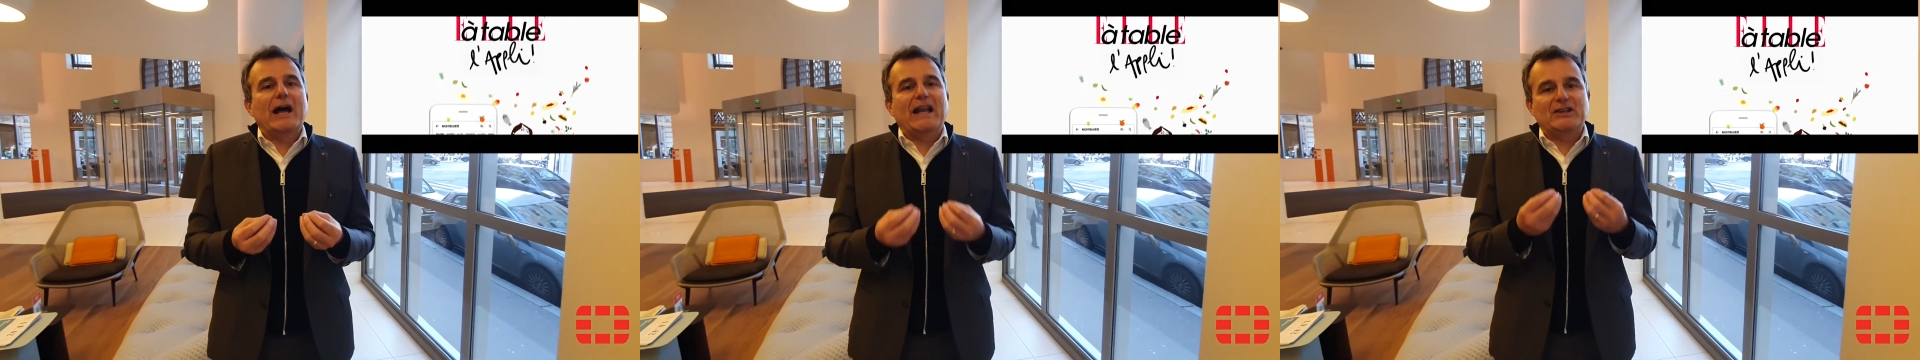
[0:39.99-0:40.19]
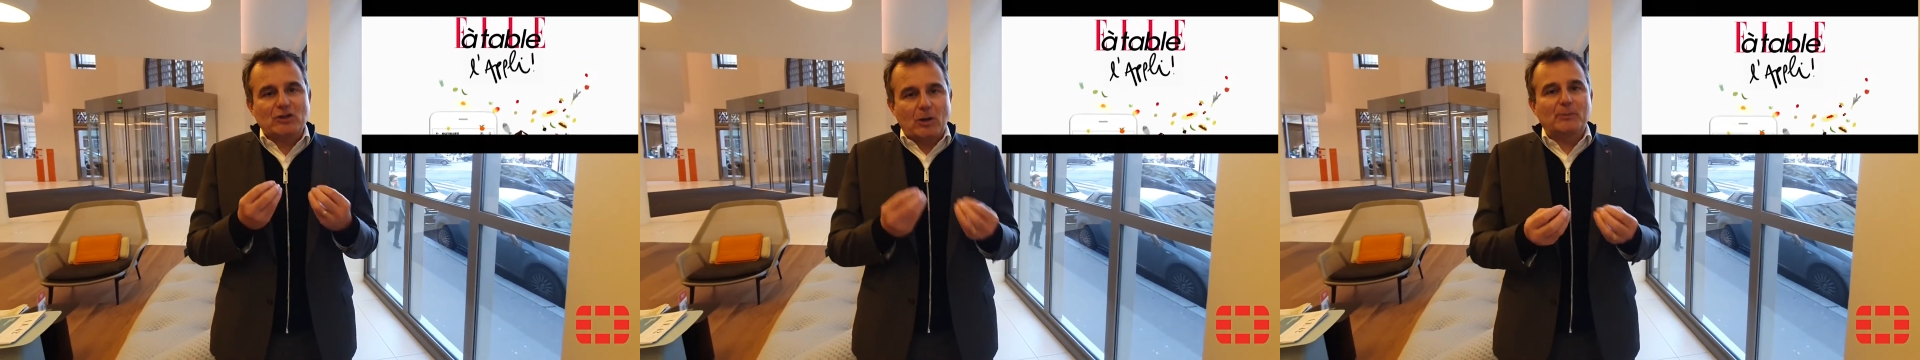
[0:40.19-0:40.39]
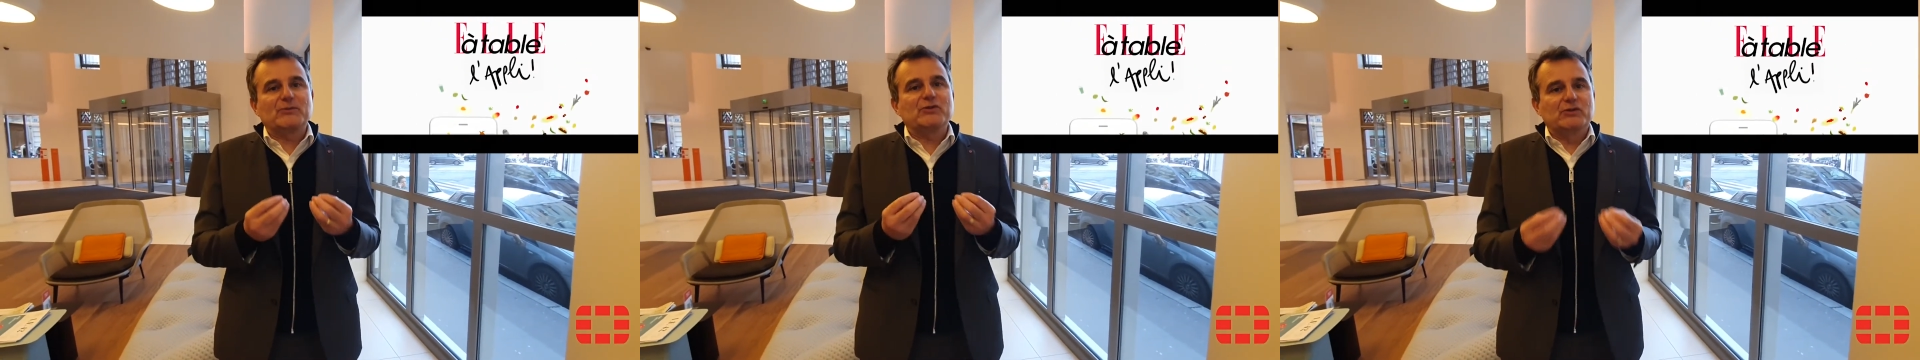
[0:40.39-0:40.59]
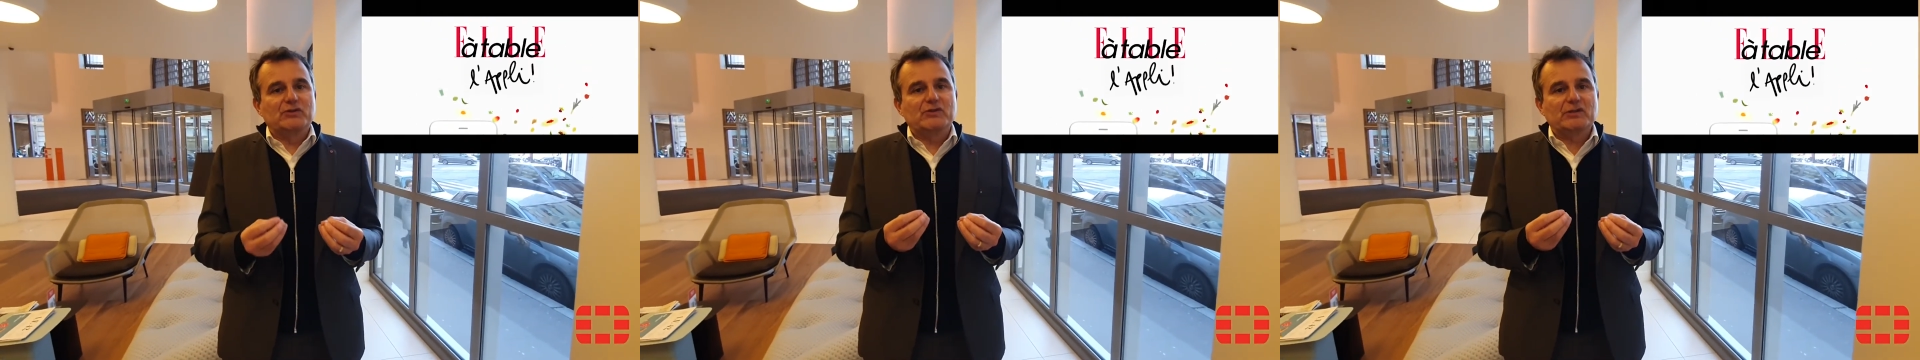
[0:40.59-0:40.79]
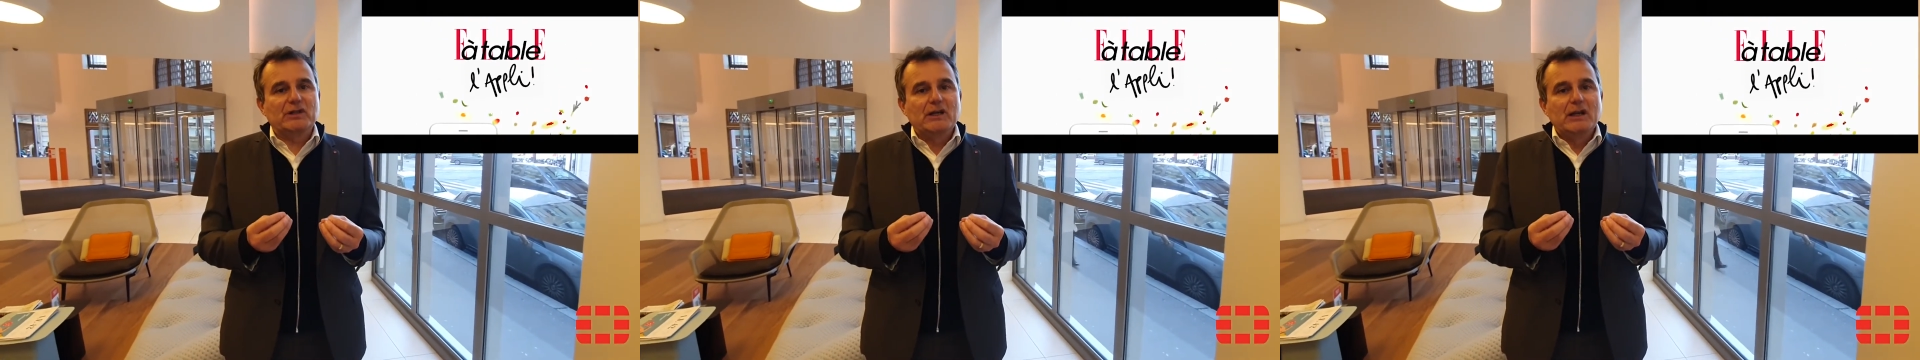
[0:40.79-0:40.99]
adopted.
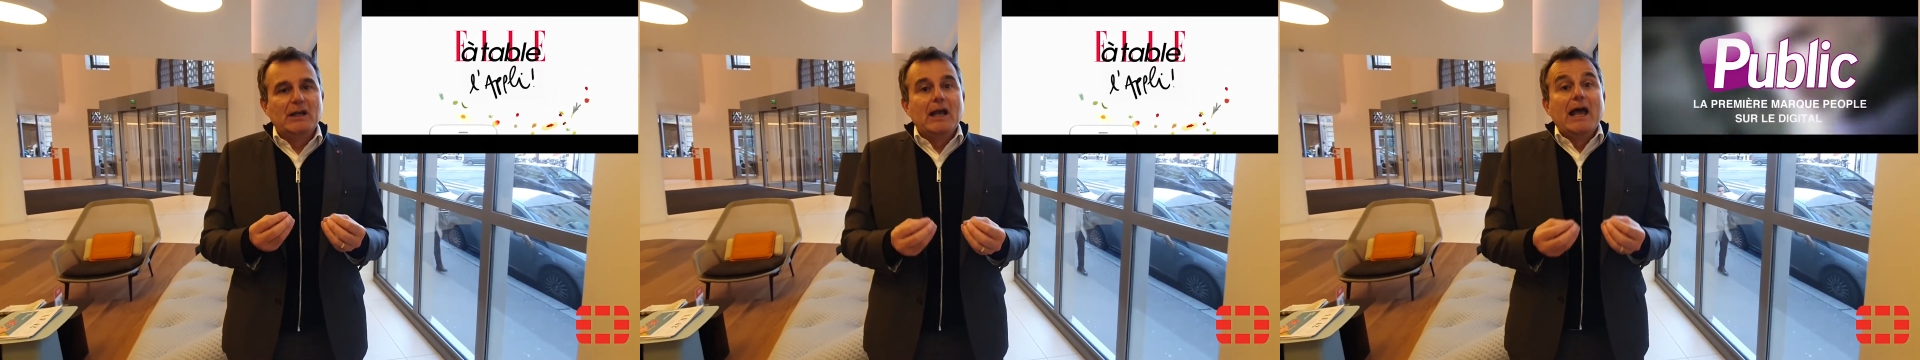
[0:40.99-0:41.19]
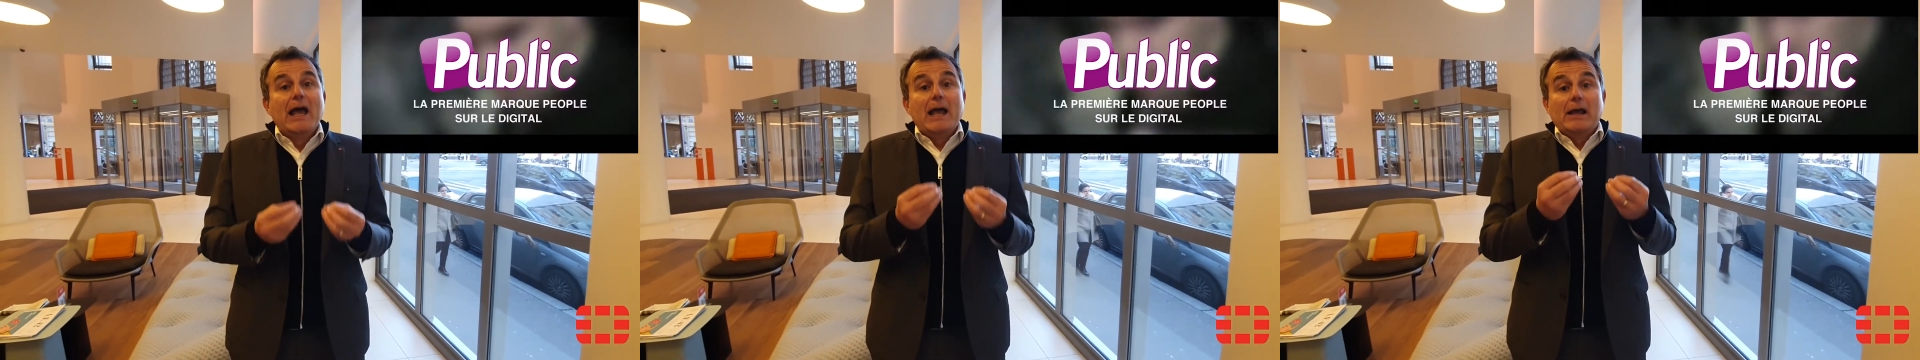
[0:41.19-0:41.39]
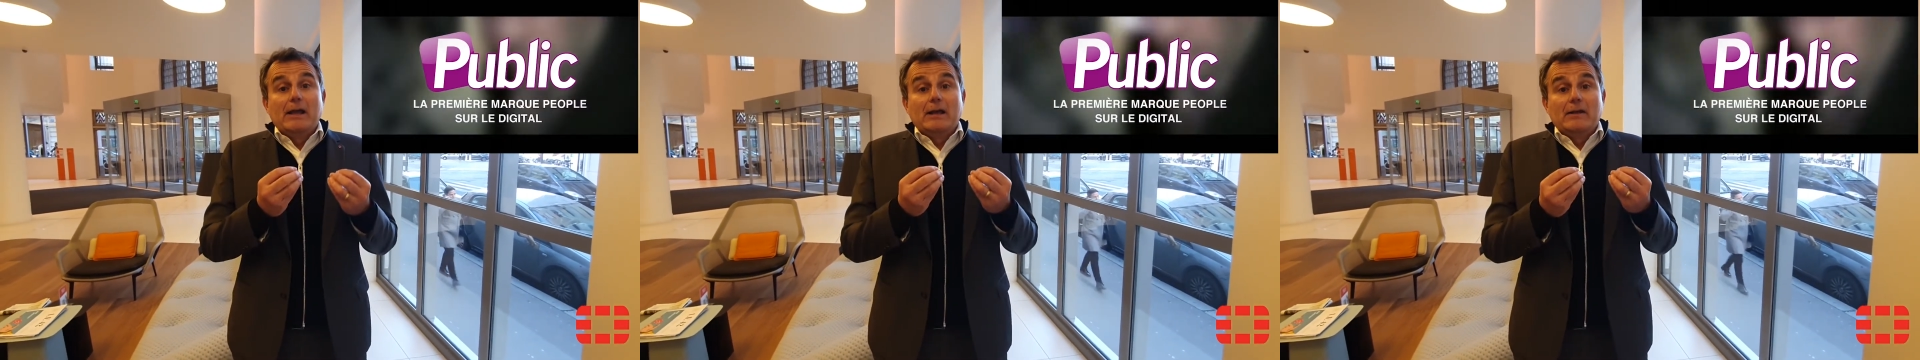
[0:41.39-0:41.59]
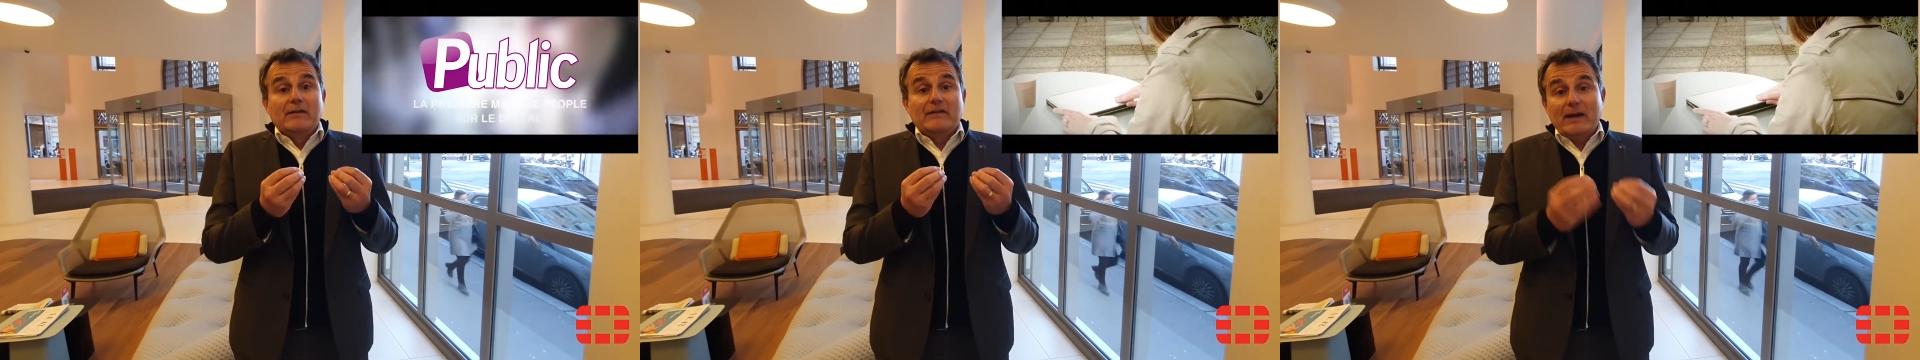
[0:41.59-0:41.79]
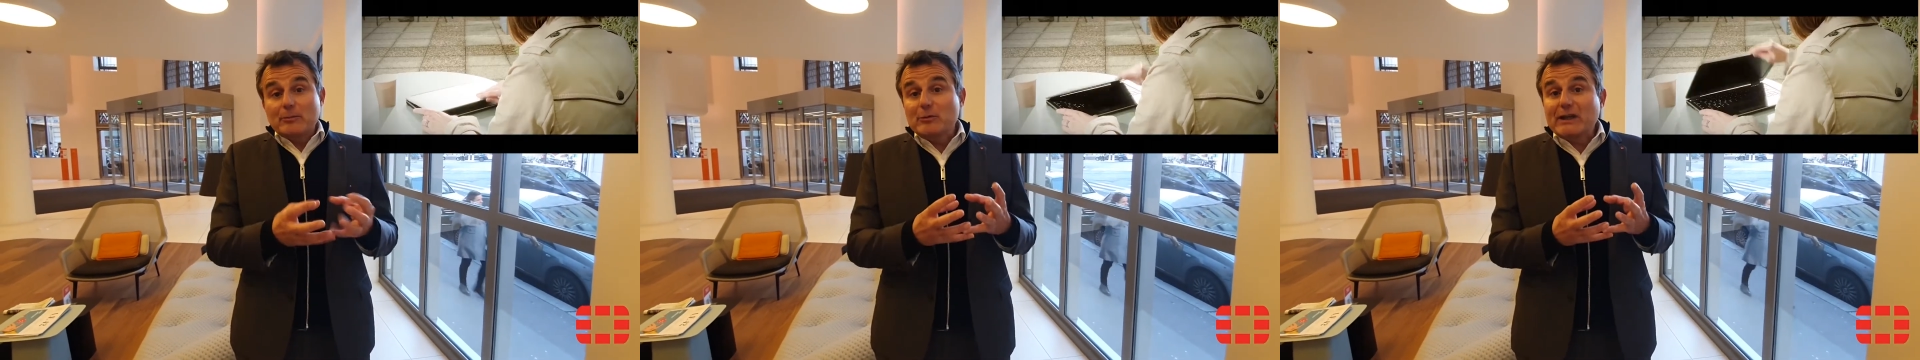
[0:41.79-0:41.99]

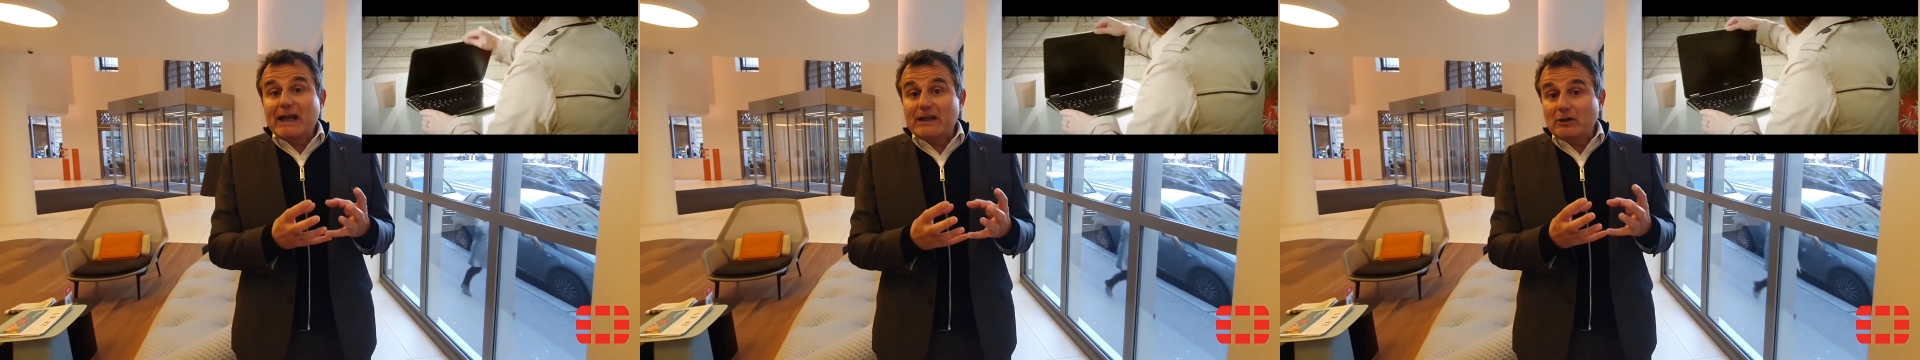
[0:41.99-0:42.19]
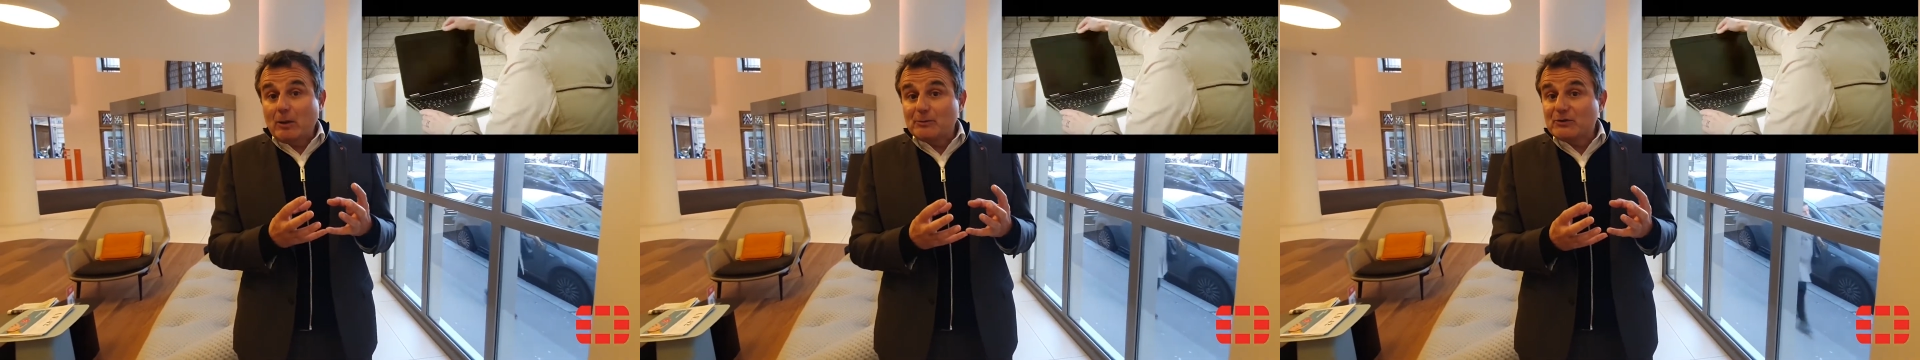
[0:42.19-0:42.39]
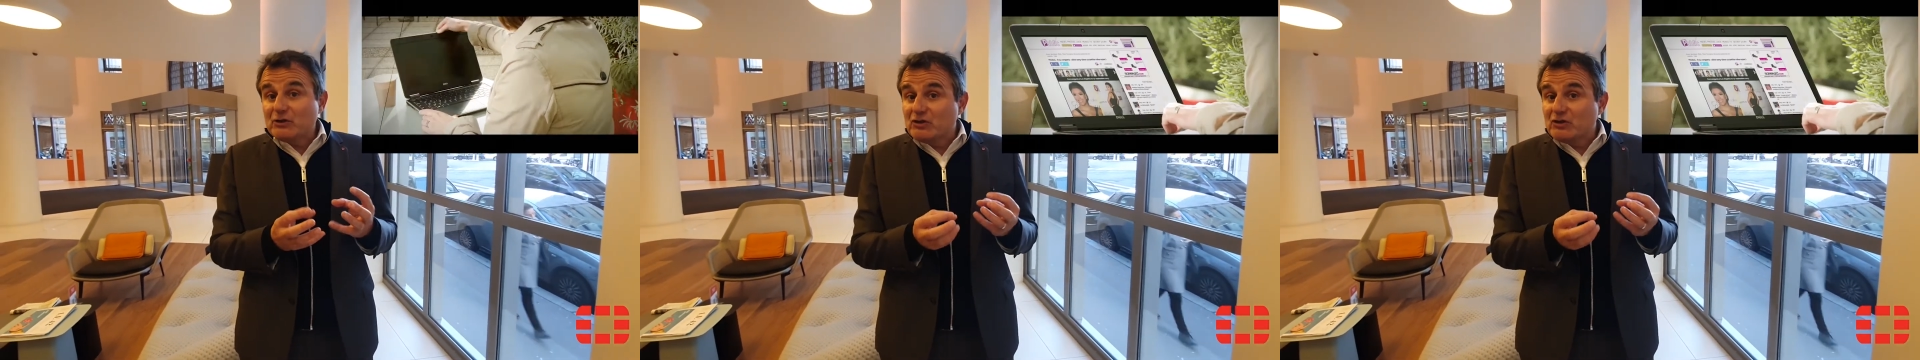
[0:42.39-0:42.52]
Fabric adopted